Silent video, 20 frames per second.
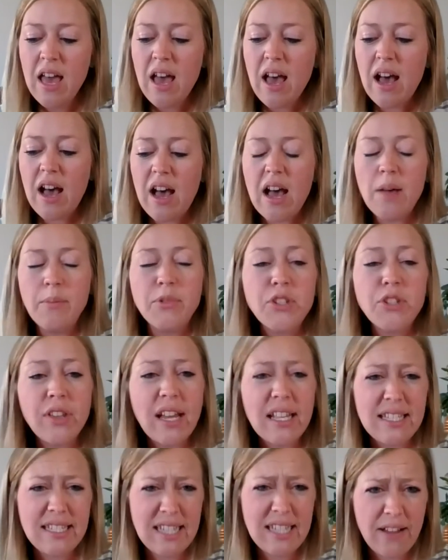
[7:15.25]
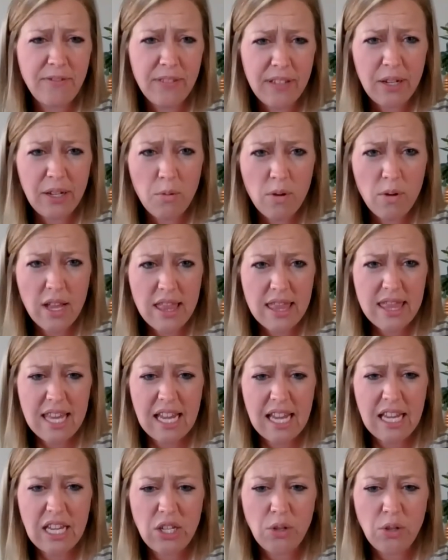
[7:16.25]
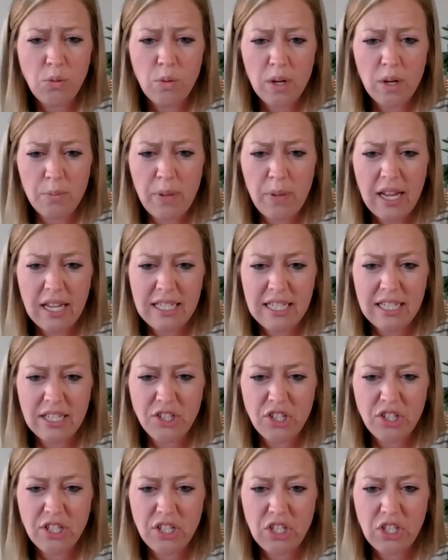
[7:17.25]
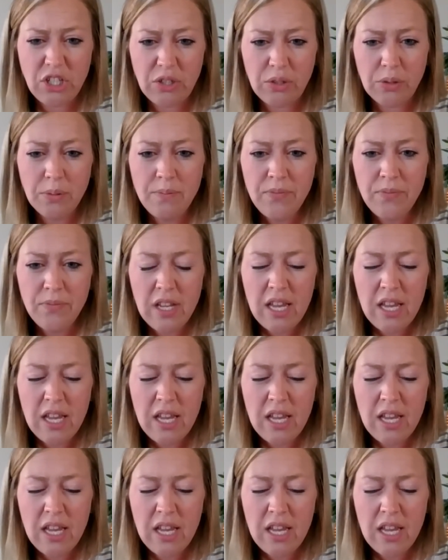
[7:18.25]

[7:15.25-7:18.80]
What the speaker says: So that's definitely one thing you want to pay attention to.